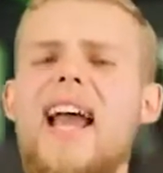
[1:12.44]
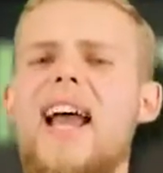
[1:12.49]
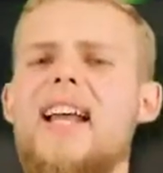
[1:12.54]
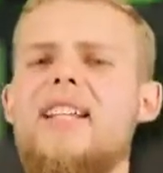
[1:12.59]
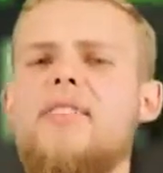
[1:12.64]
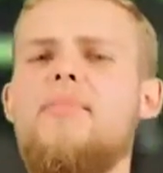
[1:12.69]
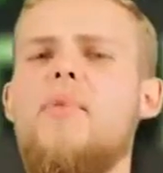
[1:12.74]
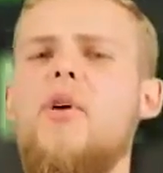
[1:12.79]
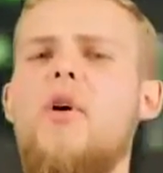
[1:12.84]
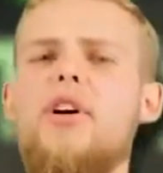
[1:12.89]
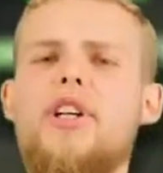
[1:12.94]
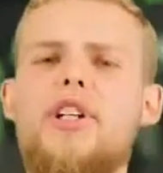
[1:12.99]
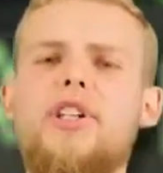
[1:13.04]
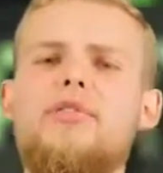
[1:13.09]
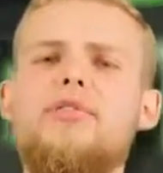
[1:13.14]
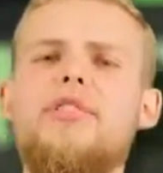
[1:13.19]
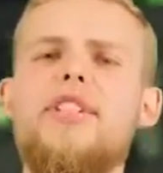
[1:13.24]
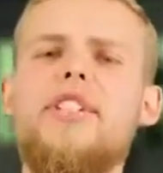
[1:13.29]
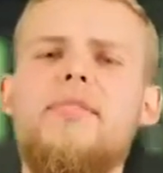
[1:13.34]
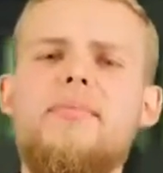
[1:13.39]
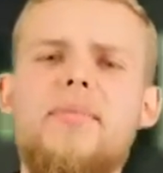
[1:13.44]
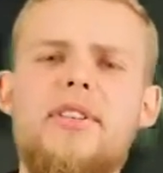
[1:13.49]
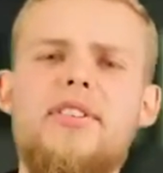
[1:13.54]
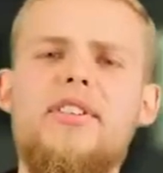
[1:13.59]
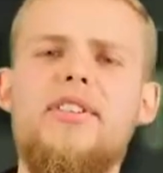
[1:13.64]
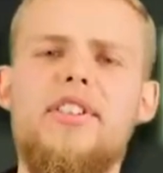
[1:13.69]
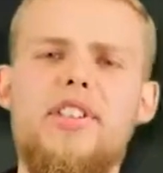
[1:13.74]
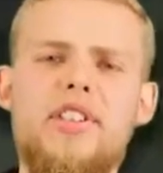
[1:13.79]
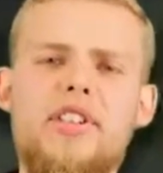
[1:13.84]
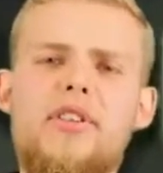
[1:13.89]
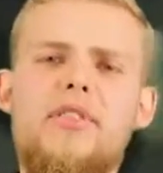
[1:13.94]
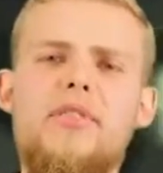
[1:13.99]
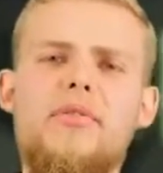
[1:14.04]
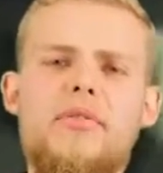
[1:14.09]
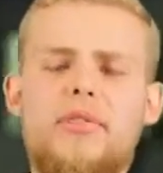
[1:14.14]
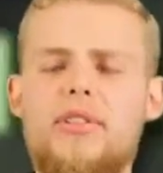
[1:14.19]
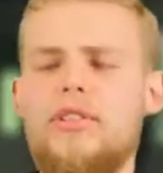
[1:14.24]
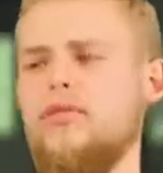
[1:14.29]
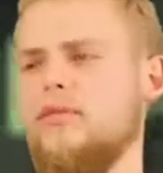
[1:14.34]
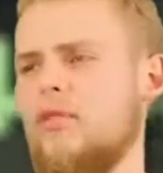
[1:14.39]
has more charisma than
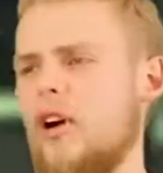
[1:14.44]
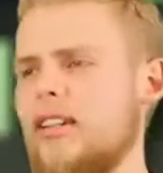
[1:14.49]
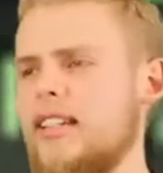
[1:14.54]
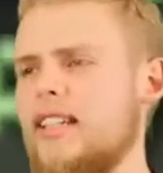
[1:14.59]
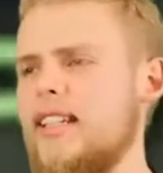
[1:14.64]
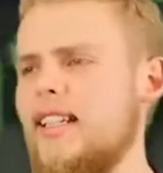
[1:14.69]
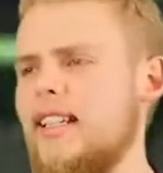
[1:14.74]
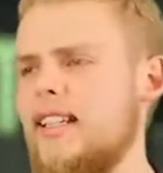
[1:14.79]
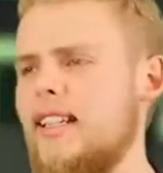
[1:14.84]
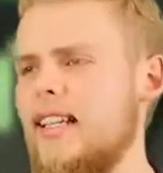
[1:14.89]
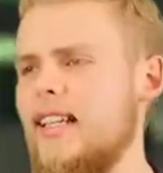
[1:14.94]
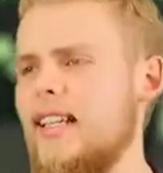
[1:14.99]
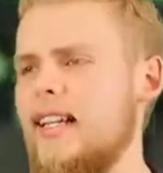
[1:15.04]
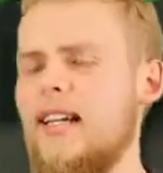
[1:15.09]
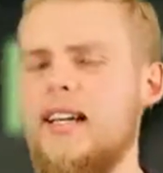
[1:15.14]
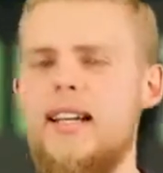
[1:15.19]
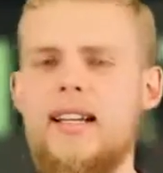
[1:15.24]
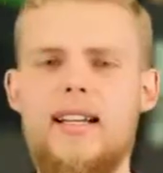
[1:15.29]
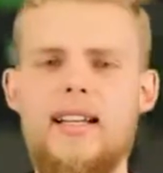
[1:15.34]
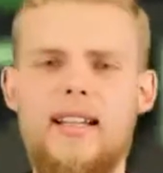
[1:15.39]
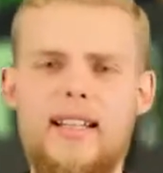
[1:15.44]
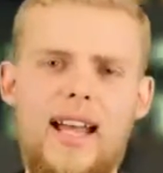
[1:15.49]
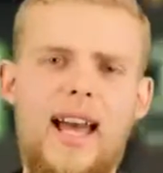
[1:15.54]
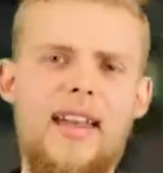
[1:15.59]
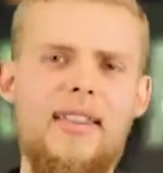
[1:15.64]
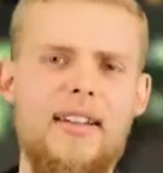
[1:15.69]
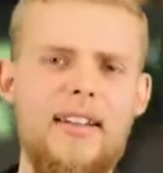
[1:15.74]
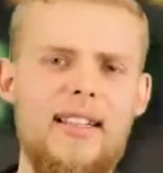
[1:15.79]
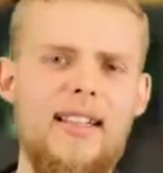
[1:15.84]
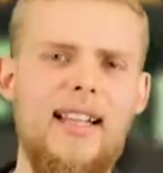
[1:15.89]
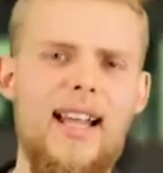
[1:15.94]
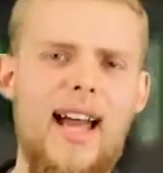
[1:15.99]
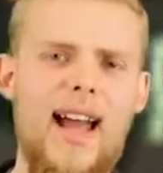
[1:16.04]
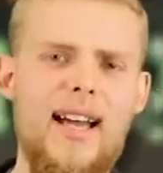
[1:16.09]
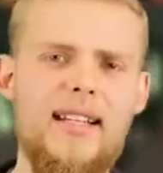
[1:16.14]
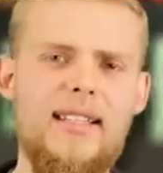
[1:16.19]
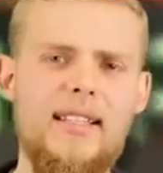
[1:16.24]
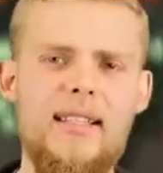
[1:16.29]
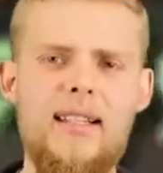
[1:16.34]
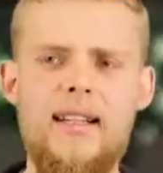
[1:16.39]
you," grunted the
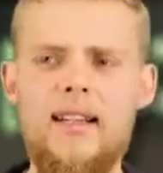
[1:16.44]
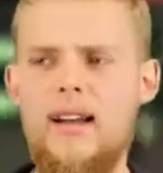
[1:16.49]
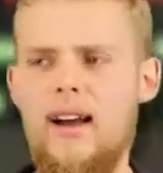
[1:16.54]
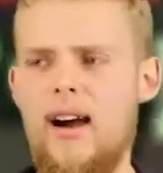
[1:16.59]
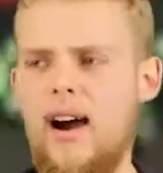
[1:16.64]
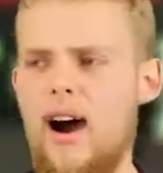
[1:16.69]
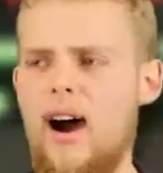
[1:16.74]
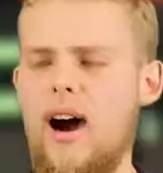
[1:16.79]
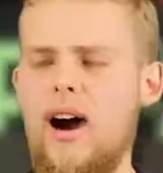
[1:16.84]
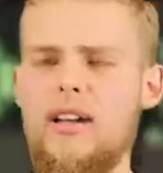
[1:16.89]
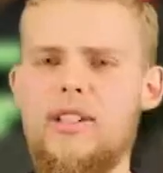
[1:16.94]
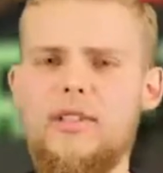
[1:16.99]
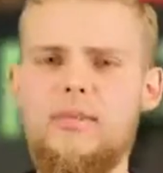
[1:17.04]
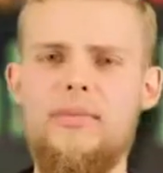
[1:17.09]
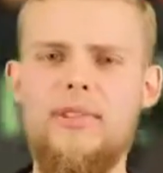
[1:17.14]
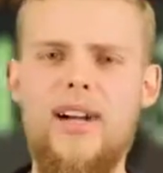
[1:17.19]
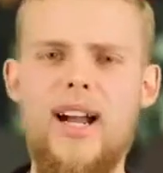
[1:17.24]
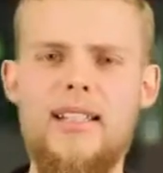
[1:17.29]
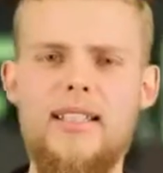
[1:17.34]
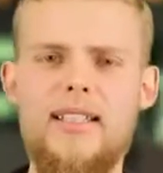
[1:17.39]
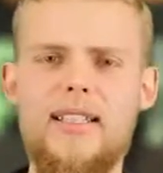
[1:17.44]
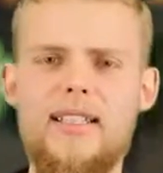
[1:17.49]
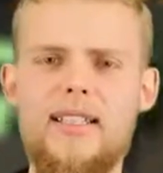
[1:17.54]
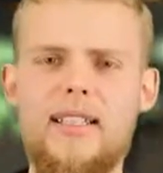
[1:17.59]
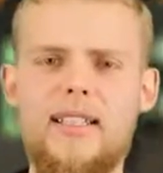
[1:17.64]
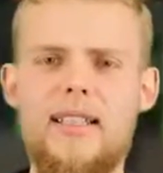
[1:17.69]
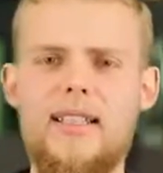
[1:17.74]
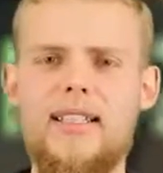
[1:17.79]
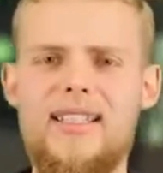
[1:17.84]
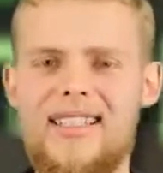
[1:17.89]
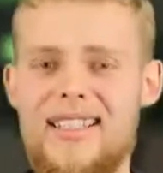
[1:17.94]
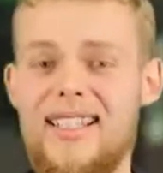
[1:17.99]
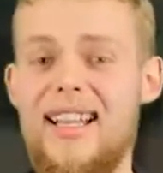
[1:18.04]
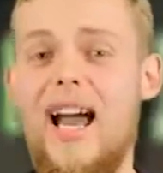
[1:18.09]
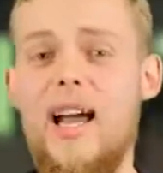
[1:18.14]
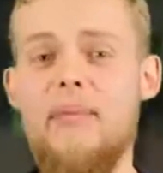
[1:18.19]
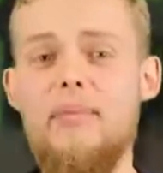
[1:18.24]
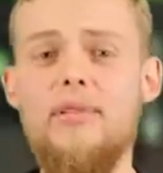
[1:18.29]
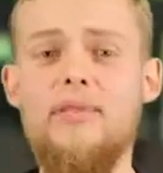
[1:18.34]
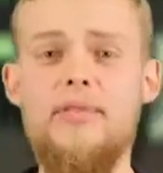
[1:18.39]
leather-clad, heart-branded
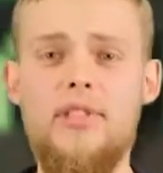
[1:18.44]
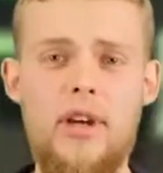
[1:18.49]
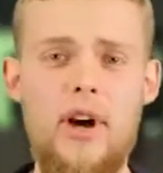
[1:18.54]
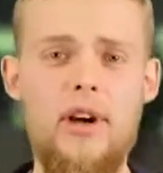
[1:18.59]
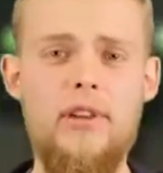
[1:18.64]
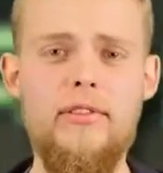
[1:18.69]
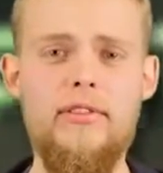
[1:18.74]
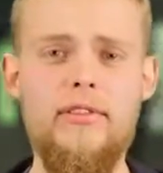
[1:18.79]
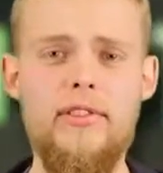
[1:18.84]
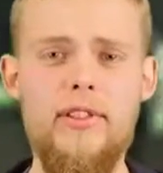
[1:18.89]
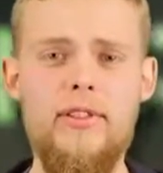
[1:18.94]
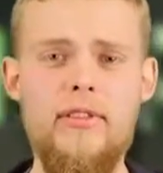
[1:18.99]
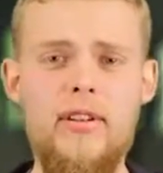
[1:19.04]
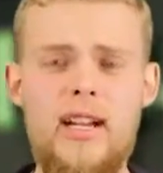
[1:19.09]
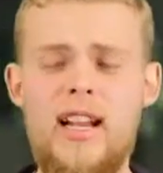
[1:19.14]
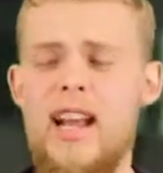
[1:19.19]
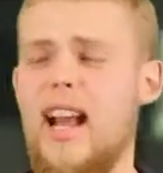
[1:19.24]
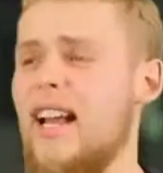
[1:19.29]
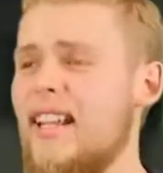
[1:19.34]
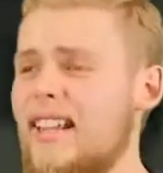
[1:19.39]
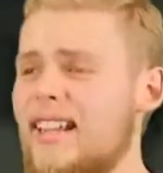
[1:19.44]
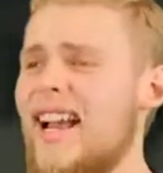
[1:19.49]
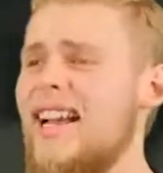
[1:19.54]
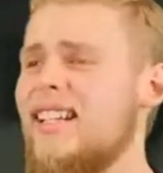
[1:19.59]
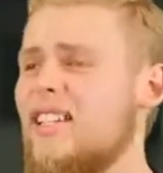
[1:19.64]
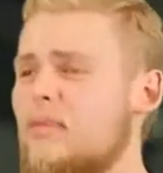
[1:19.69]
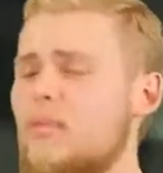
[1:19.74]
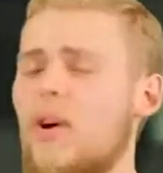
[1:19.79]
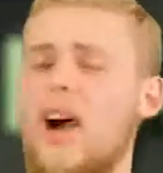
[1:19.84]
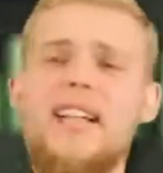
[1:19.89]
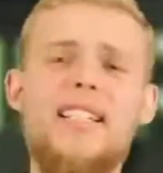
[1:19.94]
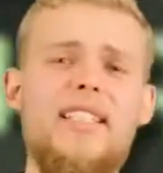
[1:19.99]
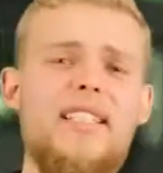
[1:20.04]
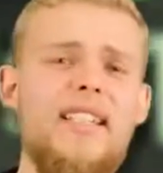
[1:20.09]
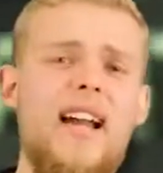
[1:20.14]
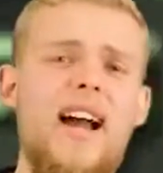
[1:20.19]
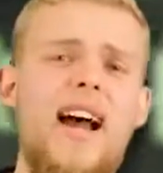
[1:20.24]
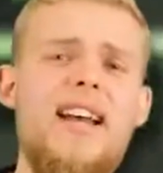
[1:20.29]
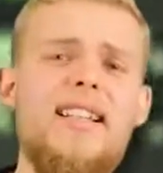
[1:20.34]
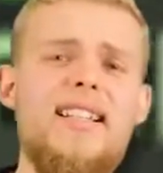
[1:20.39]
slab of tofu, "and that's why
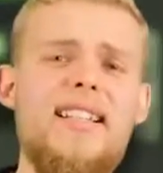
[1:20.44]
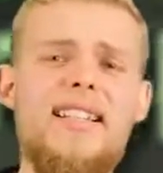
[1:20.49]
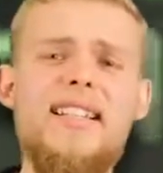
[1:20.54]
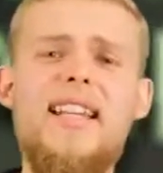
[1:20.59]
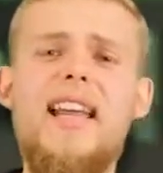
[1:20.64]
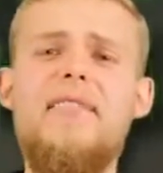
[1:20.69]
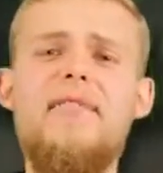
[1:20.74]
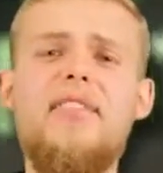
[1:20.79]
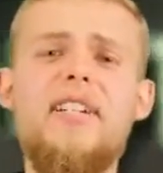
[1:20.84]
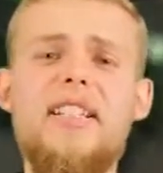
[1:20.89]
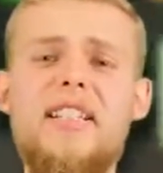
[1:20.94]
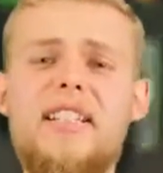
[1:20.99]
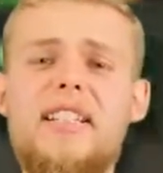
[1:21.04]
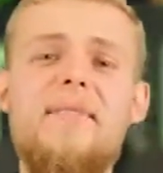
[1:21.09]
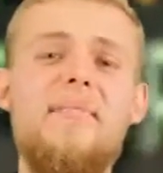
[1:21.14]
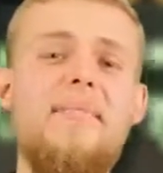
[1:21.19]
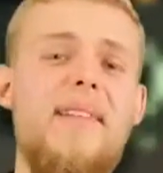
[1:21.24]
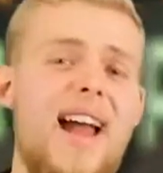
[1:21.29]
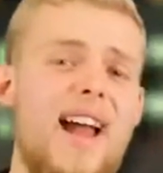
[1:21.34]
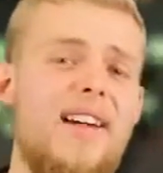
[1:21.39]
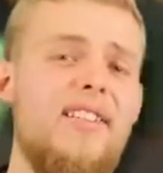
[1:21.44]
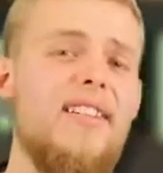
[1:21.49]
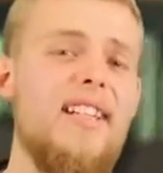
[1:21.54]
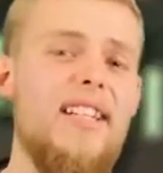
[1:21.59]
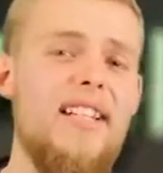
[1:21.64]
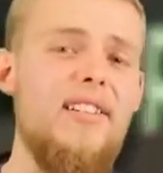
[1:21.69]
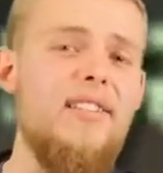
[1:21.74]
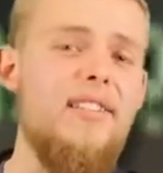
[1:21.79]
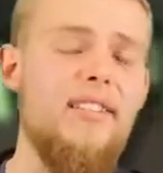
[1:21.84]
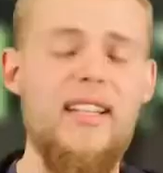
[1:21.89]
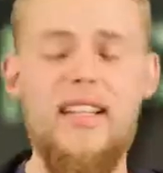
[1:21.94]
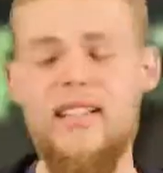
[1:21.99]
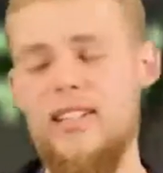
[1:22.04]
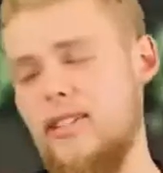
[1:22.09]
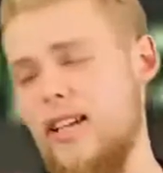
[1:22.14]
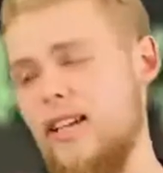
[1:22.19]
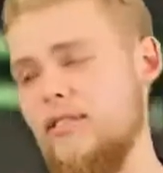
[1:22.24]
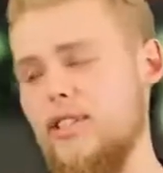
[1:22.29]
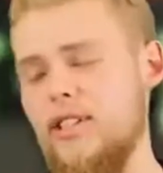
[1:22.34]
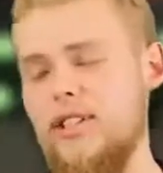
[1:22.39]
John's never gonna marry you."
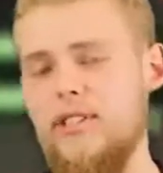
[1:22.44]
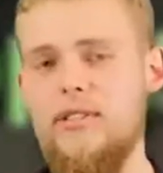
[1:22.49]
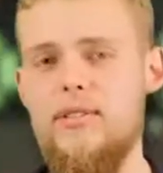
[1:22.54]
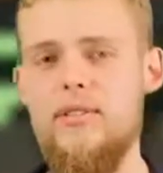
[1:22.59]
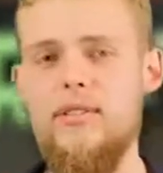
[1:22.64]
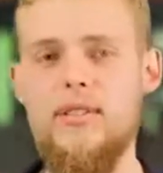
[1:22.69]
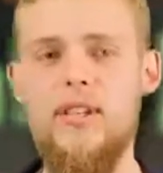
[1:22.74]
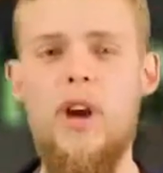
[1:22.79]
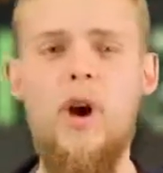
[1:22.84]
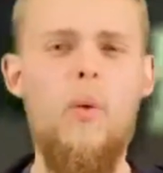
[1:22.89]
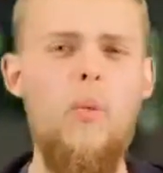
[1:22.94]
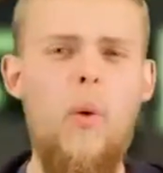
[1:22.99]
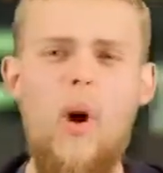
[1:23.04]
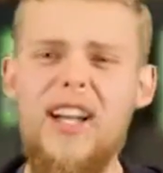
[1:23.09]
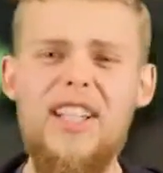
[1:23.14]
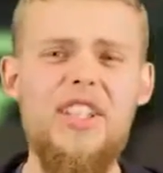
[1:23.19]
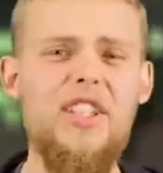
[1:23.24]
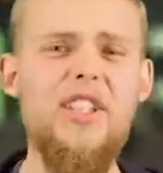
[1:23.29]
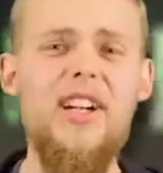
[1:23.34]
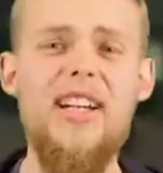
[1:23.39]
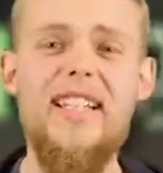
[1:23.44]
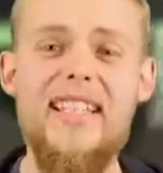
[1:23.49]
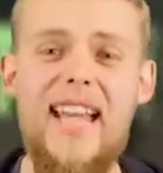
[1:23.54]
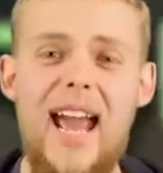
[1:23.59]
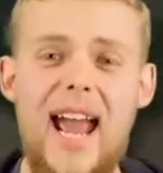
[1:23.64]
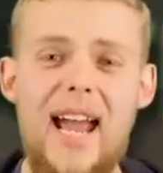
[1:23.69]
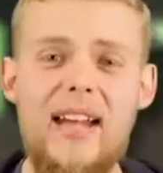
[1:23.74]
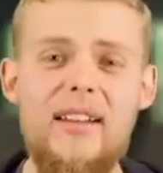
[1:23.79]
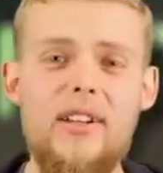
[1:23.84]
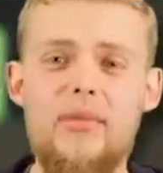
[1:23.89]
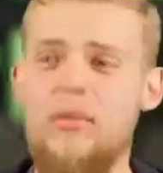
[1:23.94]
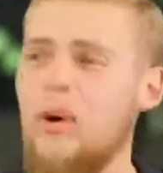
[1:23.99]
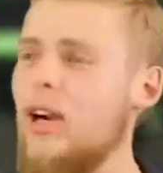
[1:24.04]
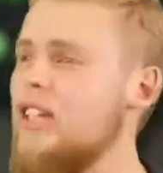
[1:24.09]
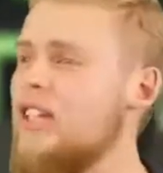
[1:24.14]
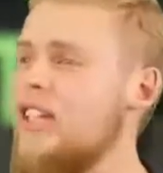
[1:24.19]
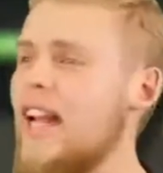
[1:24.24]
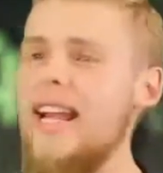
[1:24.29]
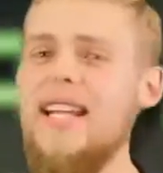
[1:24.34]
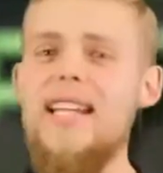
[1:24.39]
That's how she talks. Why should I care though?
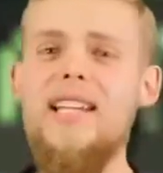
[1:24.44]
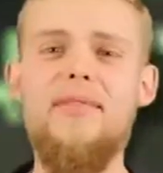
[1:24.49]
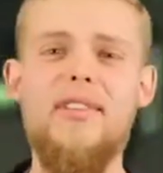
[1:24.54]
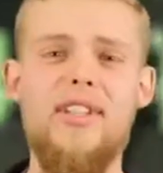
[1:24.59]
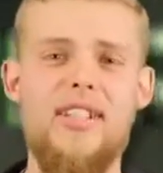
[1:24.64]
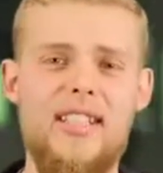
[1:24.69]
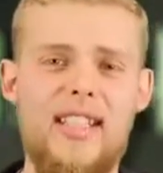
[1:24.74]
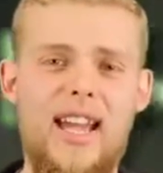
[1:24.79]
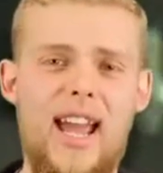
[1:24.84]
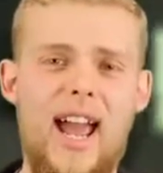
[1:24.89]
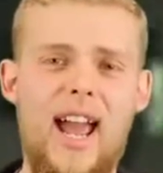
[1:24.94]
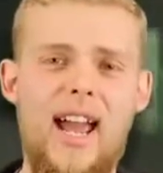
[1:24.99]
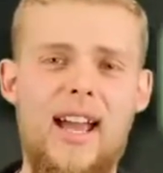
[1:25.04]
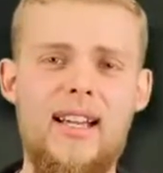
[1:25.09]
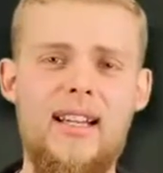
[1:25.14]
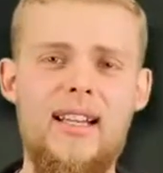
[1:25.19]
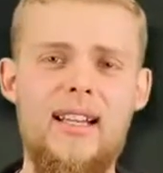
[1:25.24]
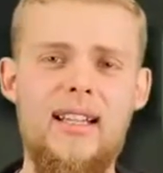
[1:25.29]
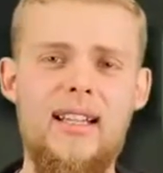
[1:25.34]
Why should any of us care?